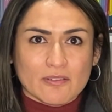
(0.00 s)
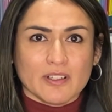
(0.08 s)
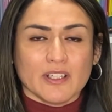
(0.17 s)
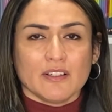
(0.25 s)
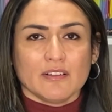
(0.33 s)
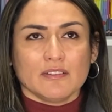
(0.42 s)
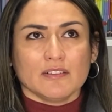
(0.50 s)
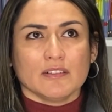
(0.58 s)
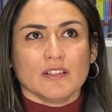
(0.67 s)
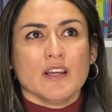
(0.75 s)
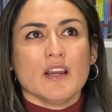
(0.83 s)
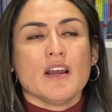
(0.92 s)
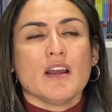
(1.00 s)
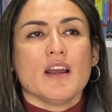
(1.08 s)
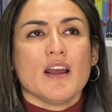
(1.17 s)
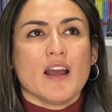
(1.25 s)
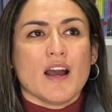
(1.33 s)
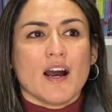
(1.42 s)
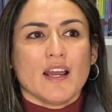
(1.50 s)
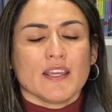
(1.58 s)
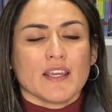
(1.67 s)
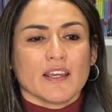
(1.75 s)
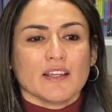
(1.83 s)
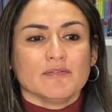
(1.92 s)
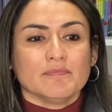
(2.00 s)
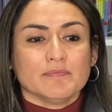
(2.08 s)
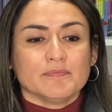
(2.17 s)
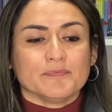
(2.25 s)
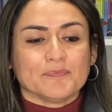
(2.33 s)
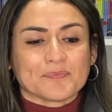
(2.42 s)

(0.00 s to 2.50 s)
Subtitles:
and I can